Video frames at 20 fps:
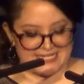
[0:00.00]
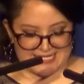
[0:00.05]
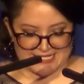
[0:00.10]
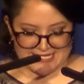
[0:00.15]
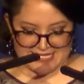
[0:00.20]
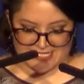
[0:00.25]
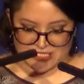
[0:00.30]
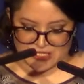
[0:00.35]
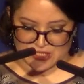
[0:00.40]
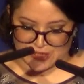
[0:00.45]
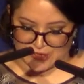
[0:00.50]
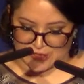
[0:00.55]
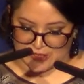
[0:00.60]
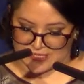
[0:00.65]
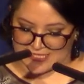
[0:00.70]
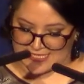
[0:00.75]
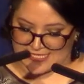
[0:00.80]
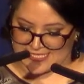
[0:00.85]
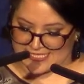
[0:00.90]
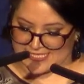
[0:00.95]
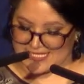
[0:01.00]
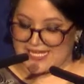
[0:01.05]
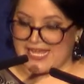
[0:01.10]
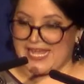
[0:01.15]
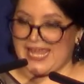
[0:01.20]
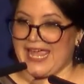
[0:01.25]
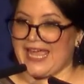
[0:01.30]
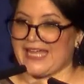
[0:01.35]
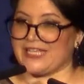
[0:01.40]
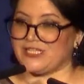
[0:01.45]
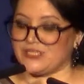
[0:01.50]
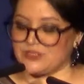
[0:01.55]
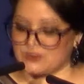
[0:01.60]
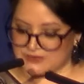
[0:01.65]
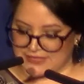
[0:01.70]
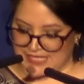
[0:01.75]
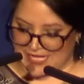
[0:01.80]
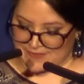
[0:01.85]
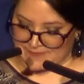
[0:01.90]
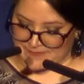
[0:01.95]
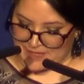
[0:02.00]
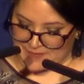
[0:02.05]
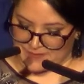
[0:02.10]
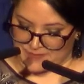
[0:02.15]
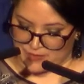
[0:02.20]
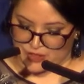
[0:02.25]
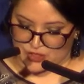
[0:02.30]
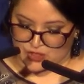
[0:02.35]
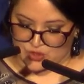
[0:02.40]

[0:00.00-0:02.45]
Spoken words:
interns, and LULAC members